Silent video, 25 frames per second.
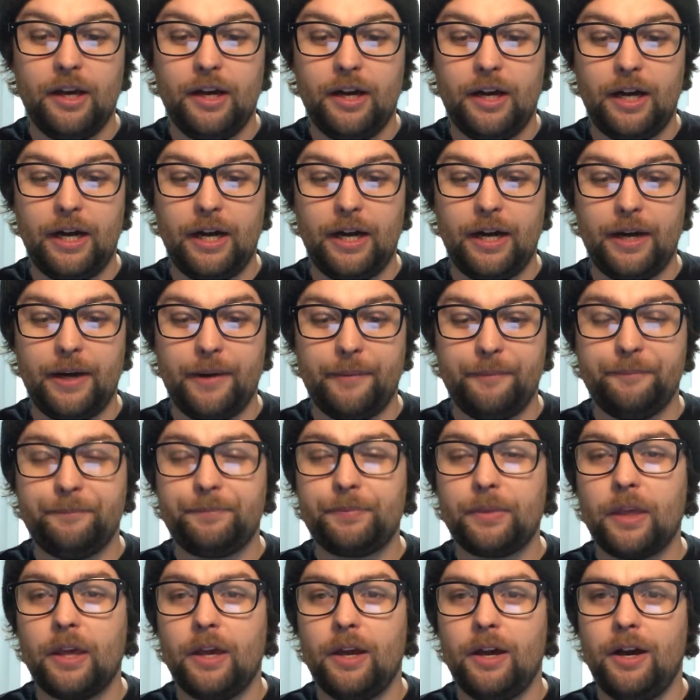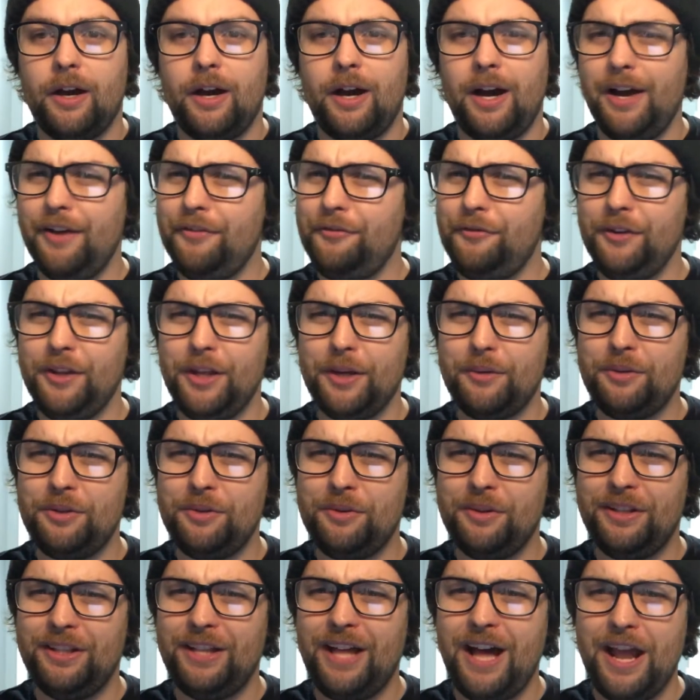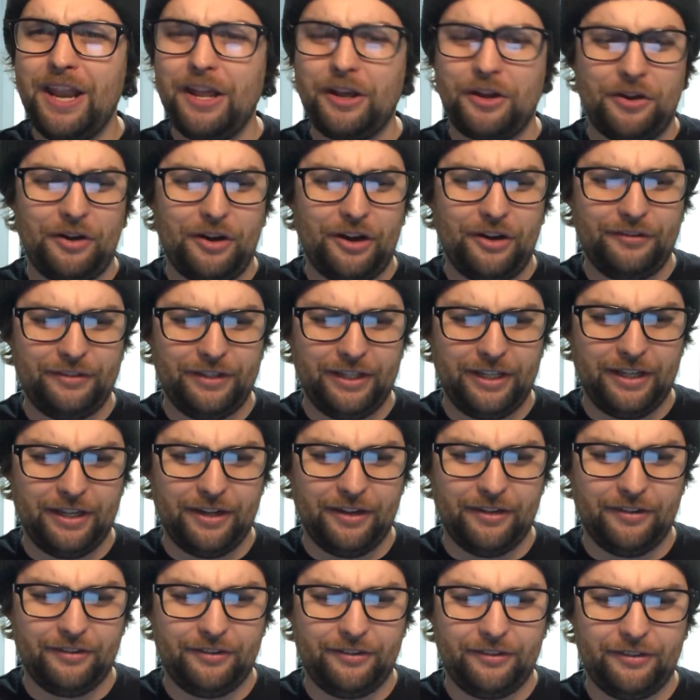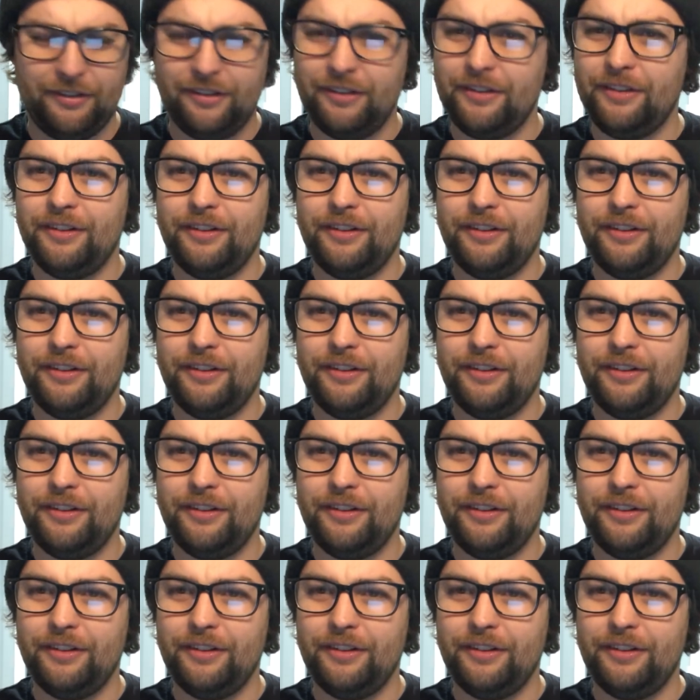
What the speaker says: I feel like we do a lot of car videos.